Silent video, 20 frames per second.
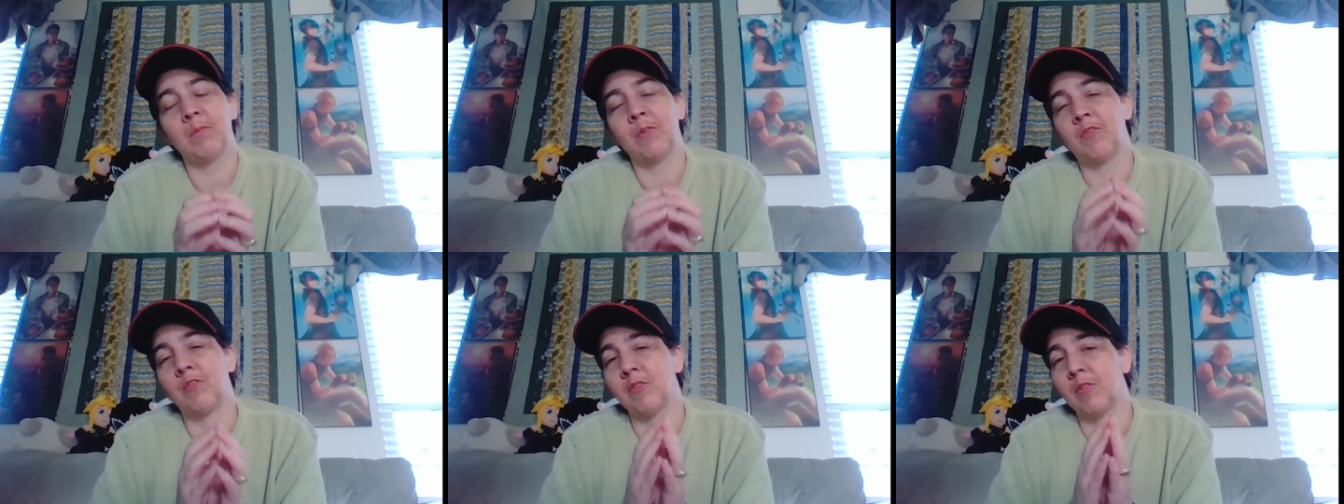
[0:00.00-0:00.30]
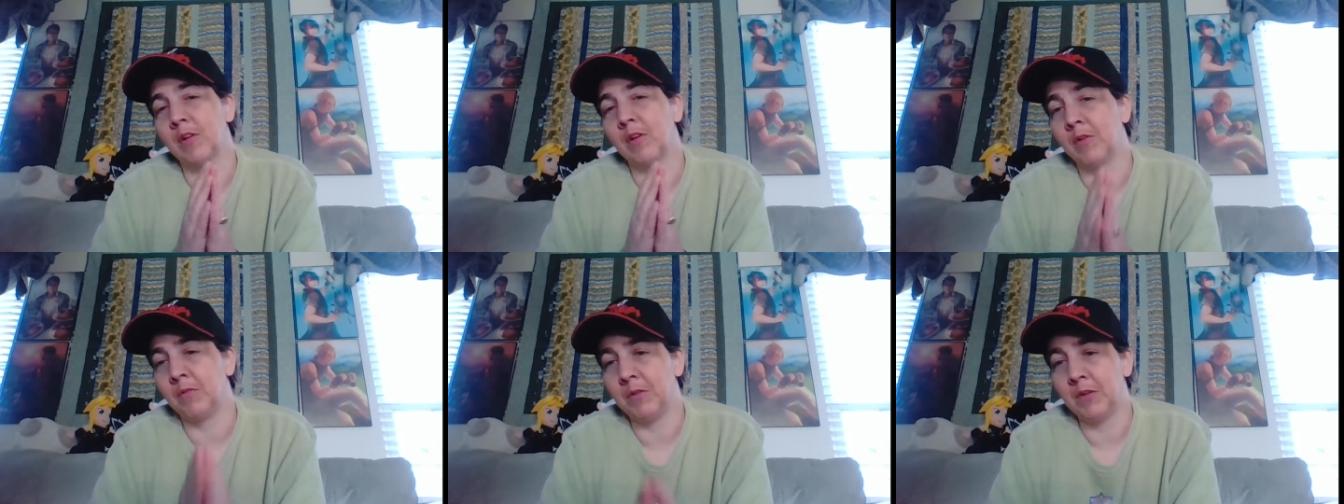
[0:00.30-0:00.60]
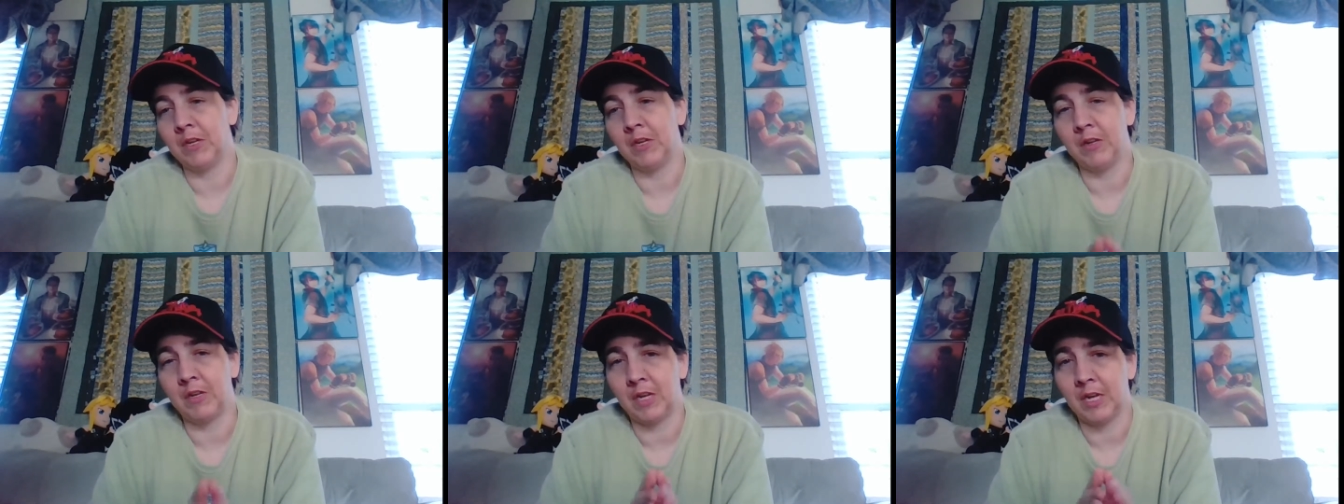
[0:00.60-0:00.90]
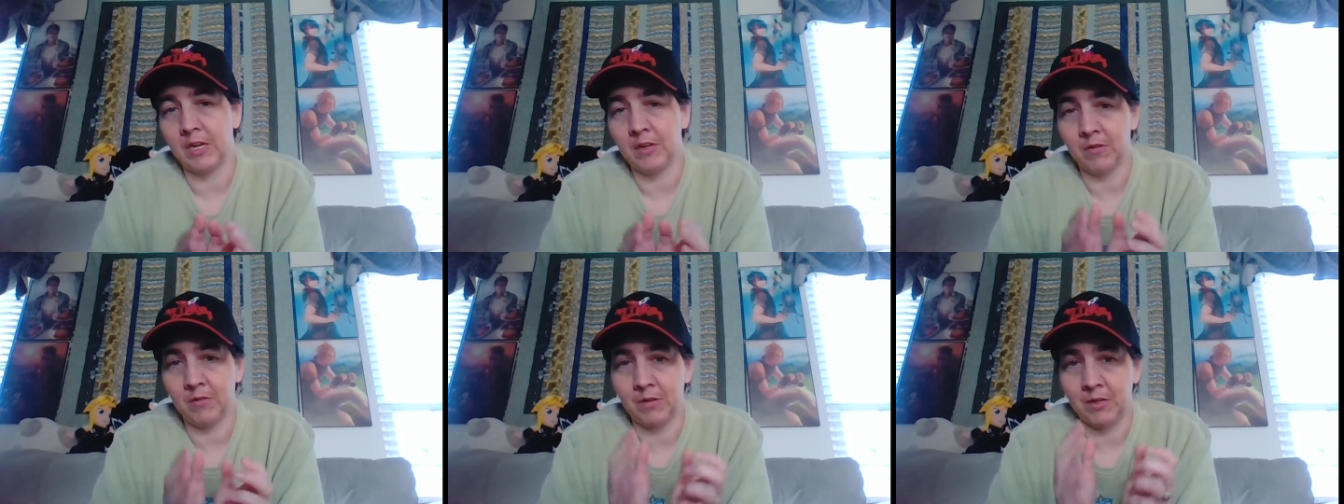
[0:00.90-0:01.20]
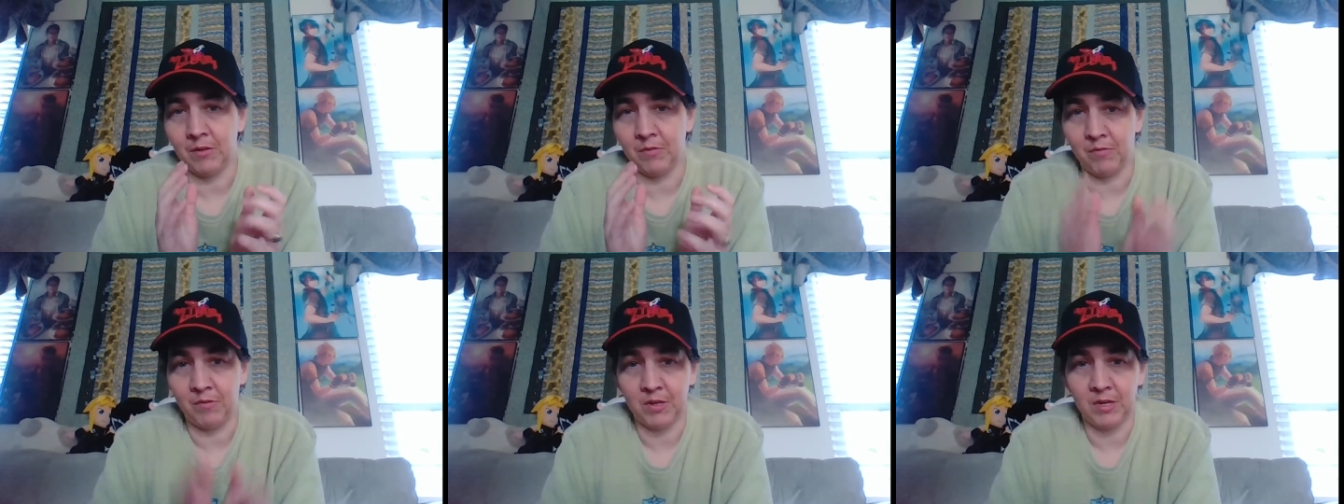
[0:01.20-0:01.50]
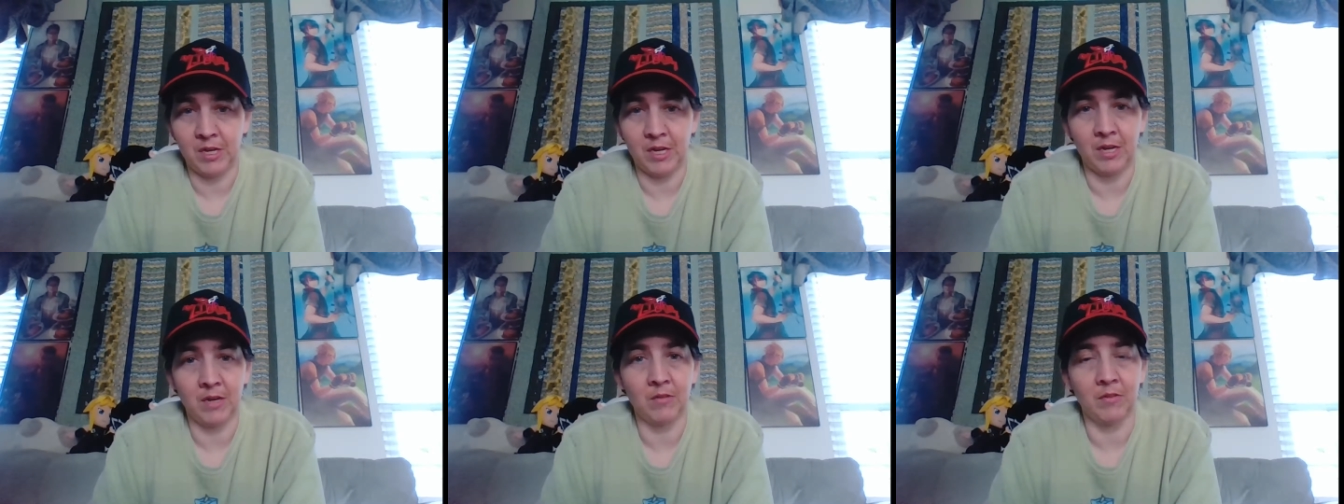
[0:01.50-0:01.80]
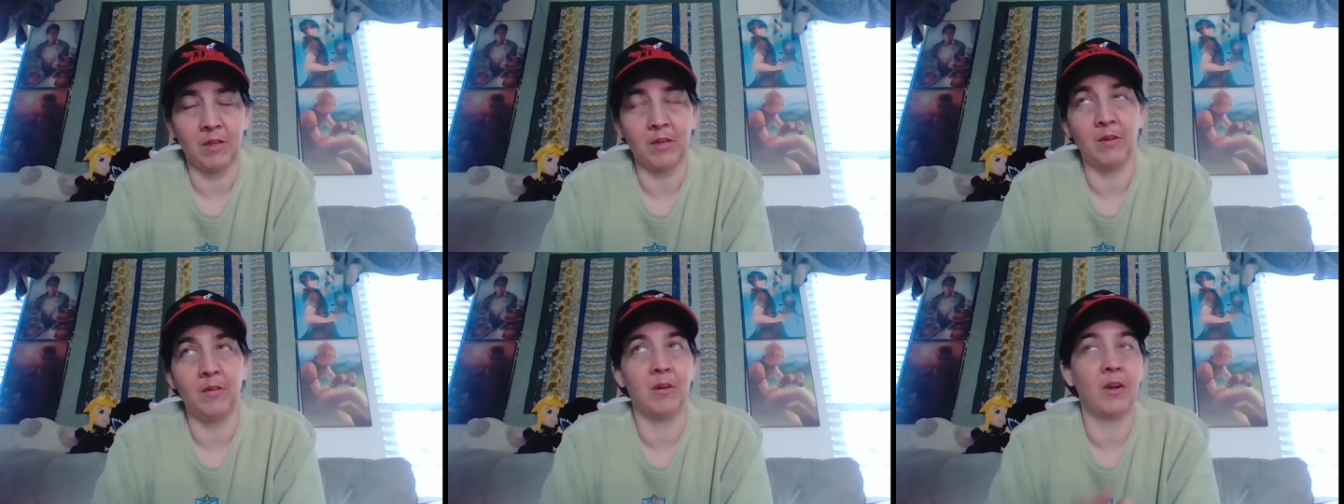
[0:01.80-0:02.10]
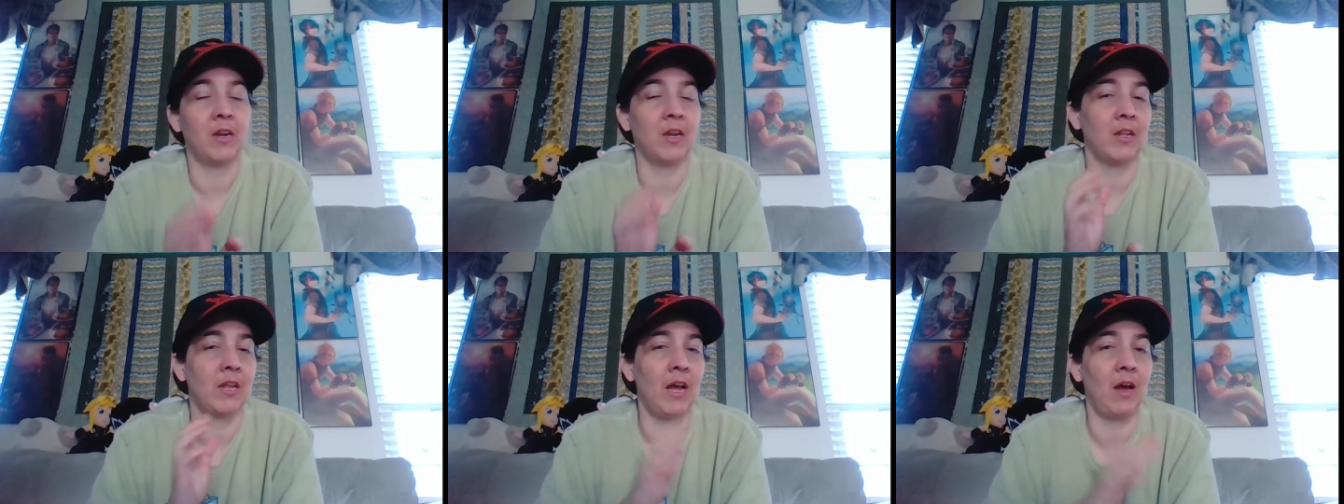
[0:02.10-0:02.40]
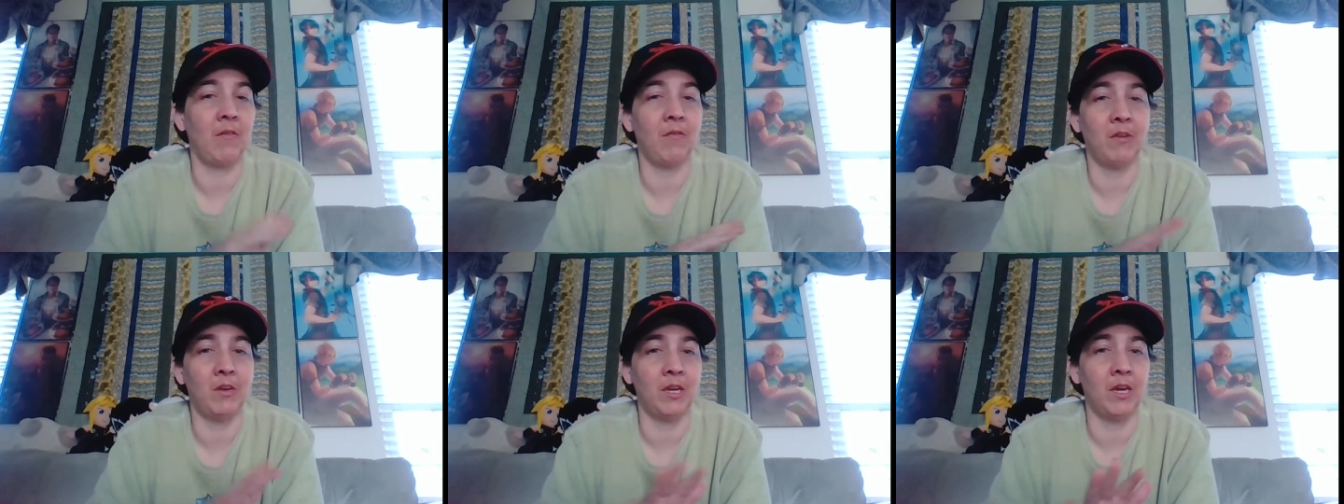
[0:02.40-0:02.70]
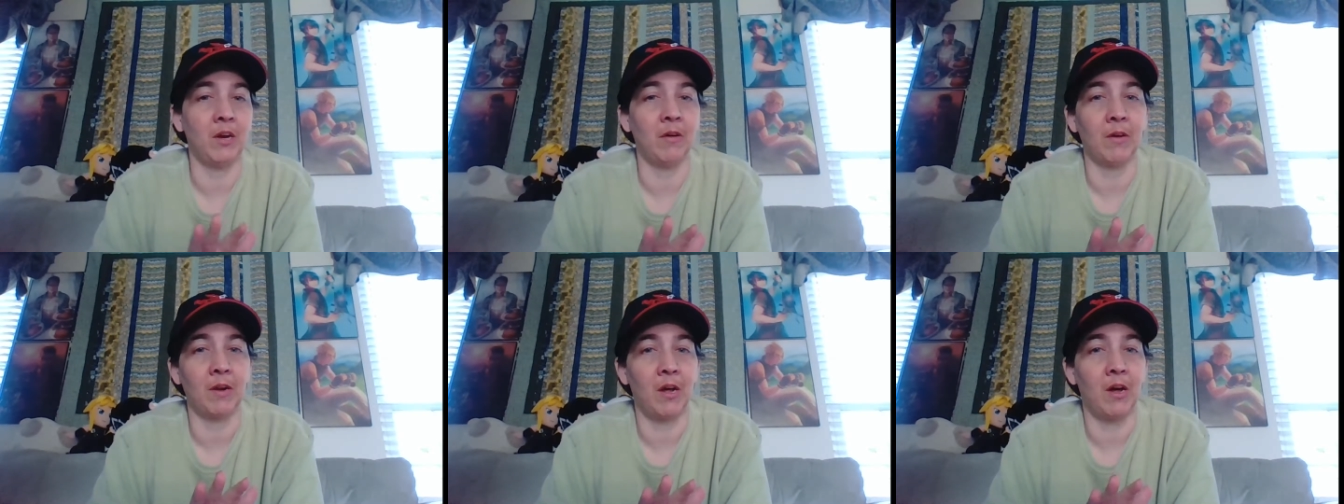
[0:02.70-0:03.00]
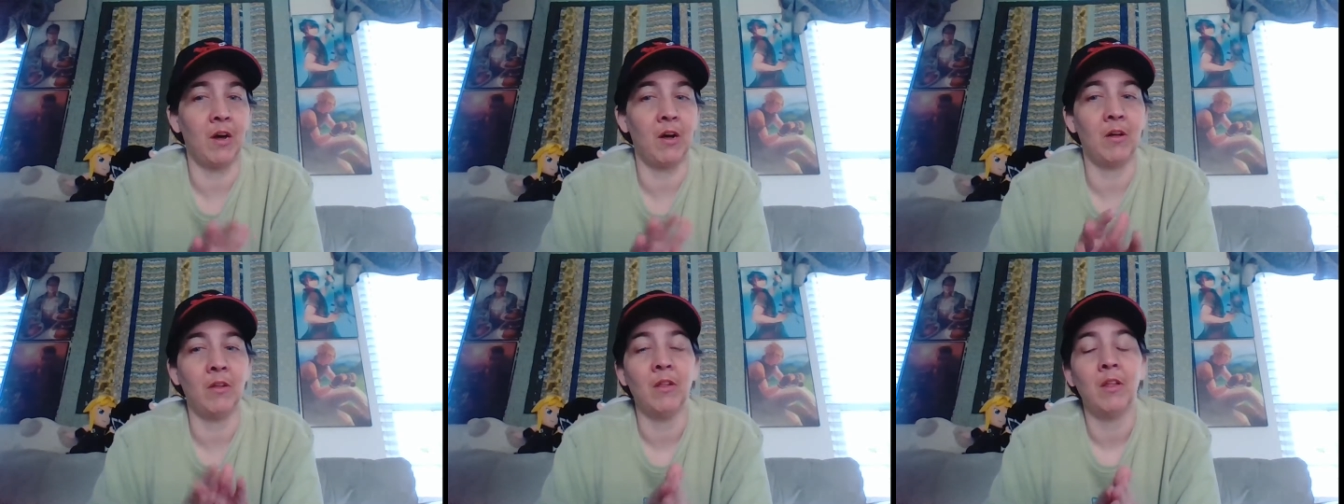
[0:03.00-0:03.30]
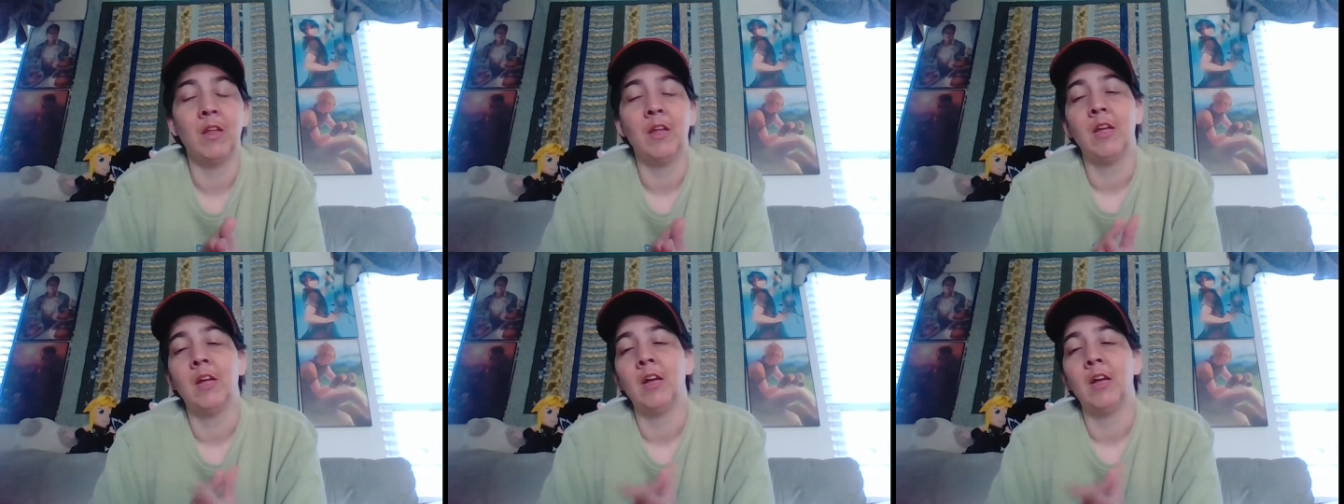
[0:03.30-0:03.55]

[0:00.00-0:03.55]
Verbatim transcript: but you can't do any video. They do not allow video at all.